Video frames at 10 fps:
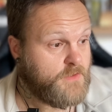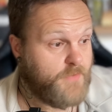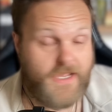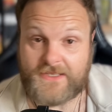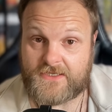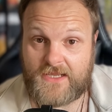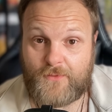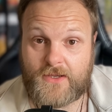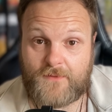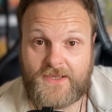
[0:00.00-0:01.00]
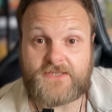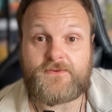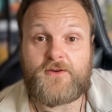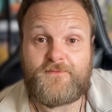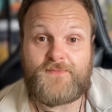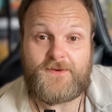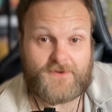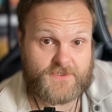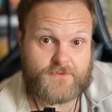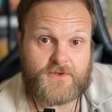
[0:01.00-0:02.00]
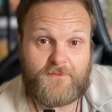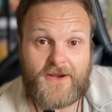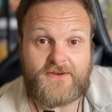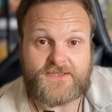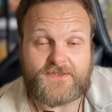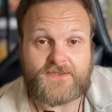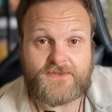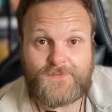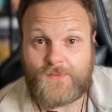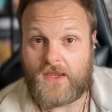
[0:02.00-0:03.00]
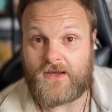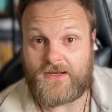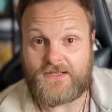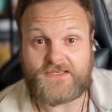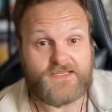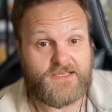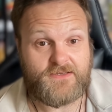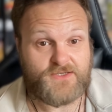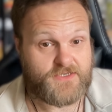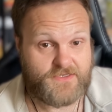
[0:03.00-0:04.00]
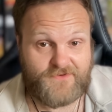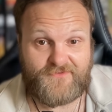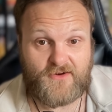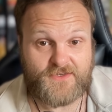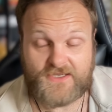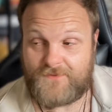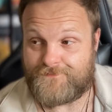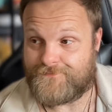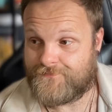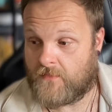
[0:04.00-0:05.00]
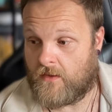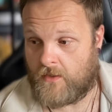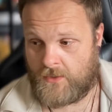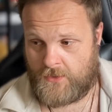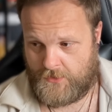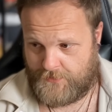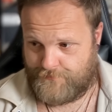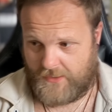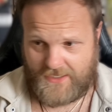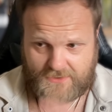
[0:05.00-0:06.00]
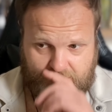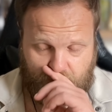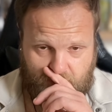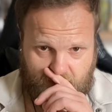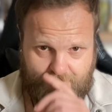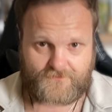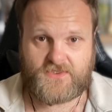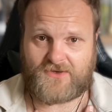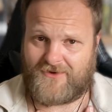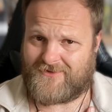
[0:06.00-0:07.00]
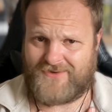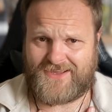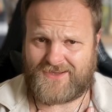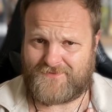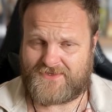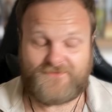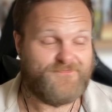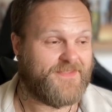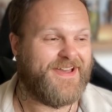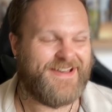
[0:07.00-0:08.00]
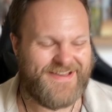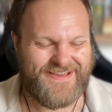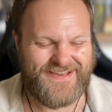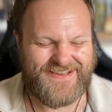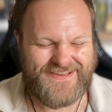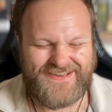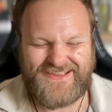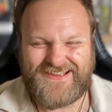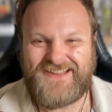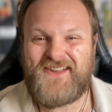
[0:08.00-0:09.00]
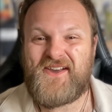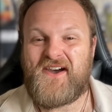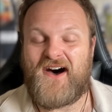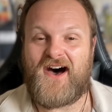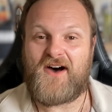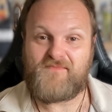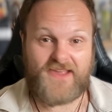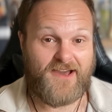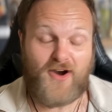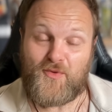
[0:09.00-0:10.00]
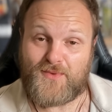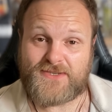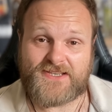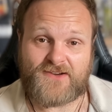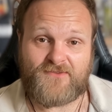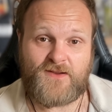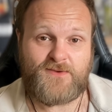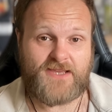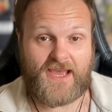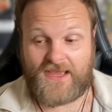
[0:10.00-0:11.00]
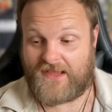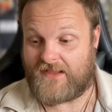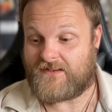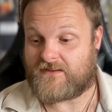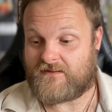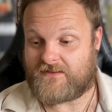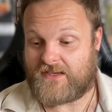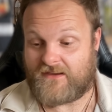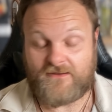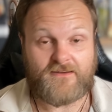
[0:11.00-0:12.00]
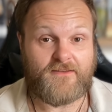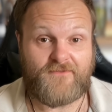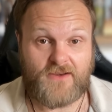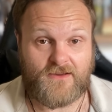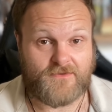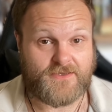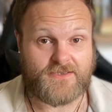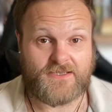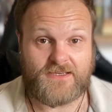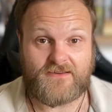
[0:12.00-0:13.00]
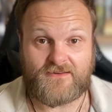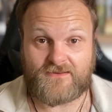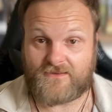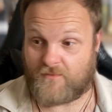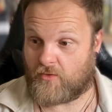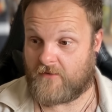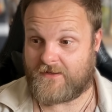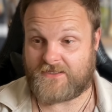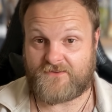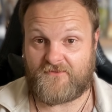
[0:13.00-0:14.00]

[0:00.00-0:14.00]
But yeah, today we're going to make some comparisons and see just how far it's come. But yeah, so sorry, I got hiccups. But yeah, I hope you'll stick around and take a look at the video to see the progress that